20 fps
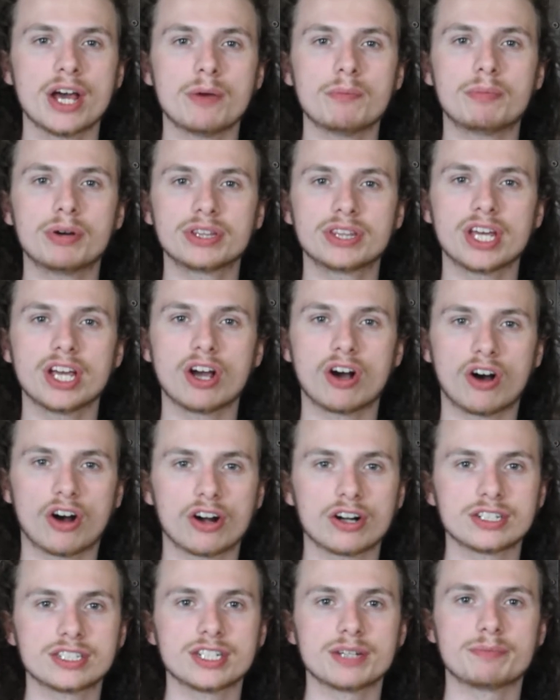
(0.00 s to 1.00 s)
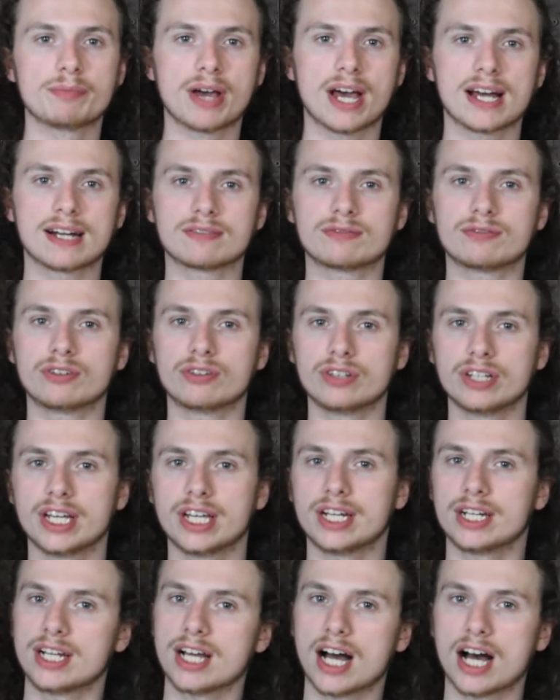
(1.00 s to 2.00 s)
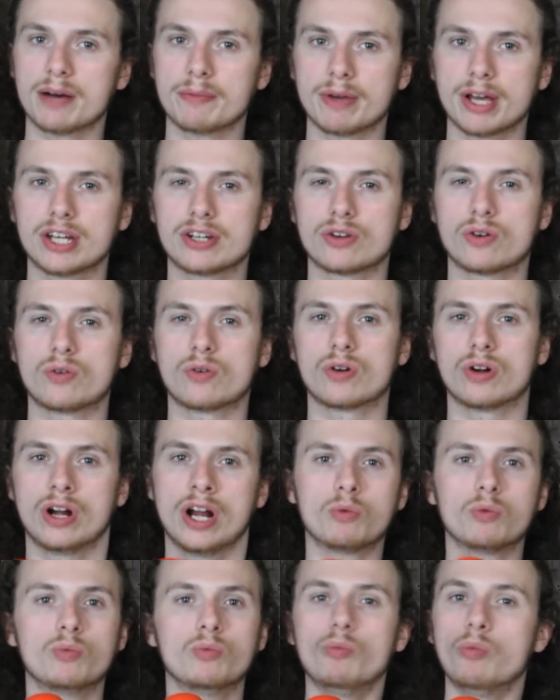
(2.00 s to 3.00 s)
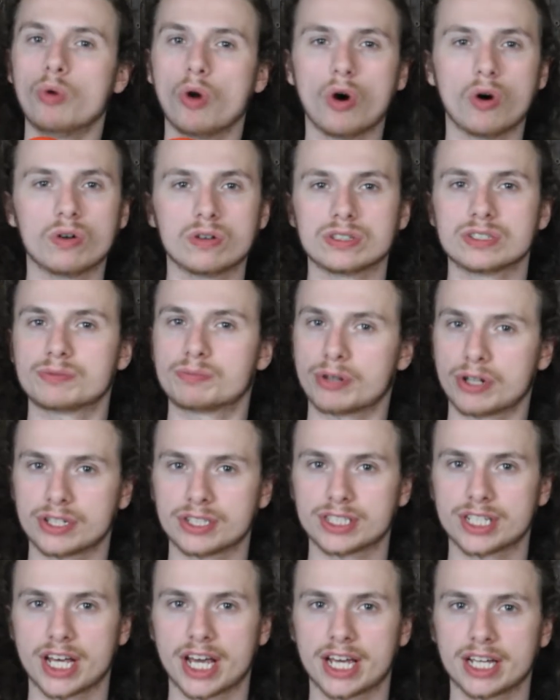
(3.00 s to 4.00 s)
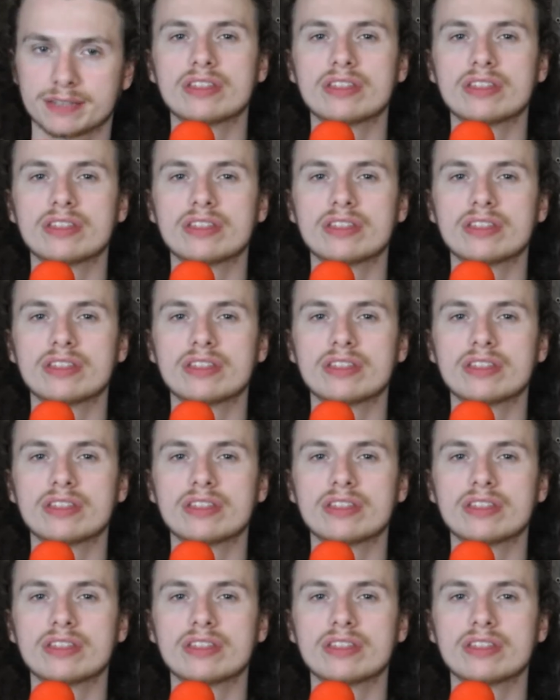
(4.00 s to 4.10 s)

but they aren't impactful in combat or roles per se.